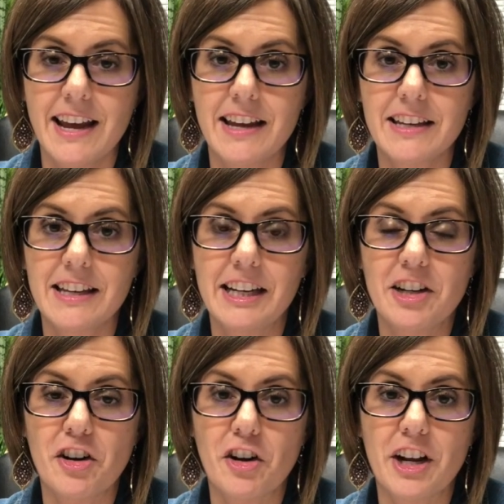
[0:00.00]
and getting
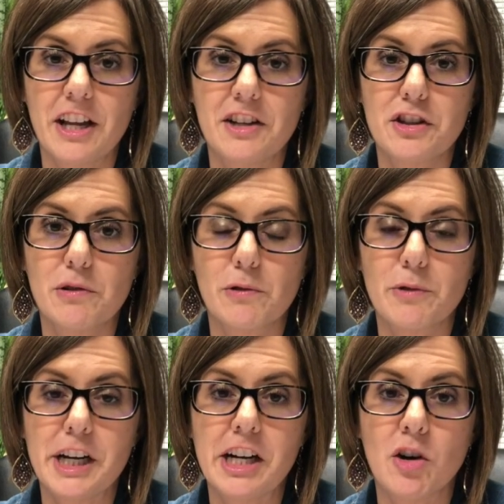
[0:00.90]
her into a
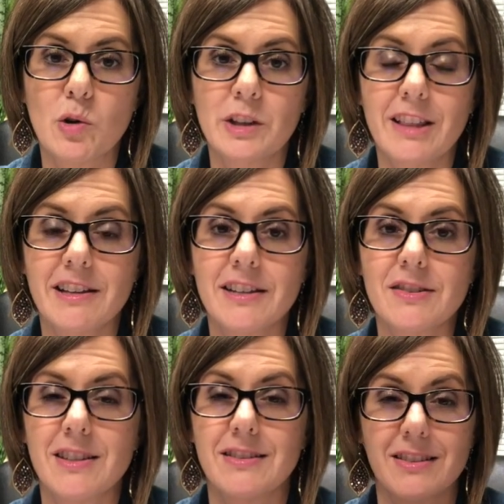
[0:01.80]
reading only
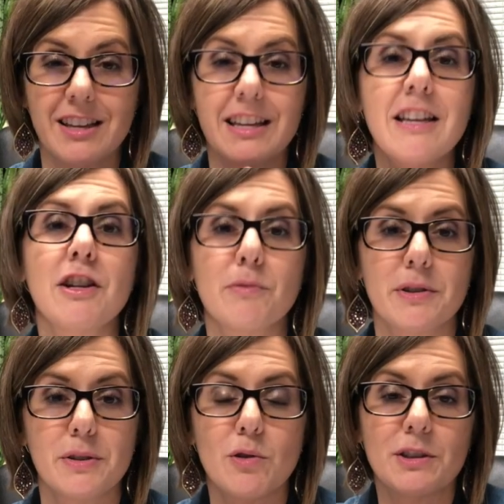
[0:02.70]
lens is the end
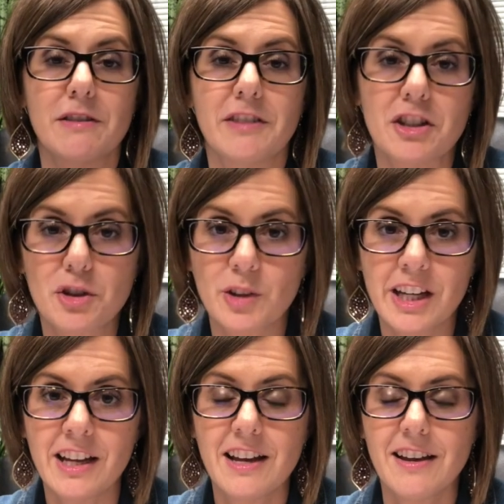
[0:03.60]
result
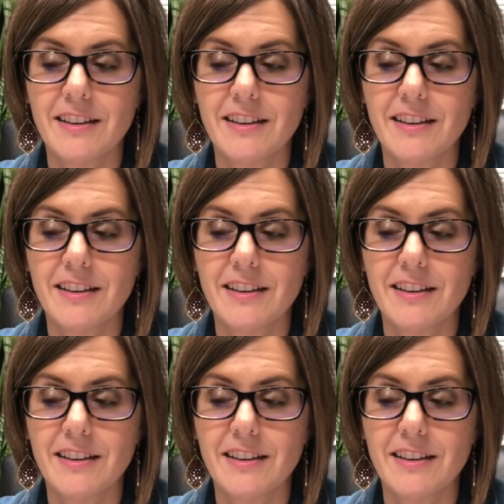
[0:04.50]
eventually.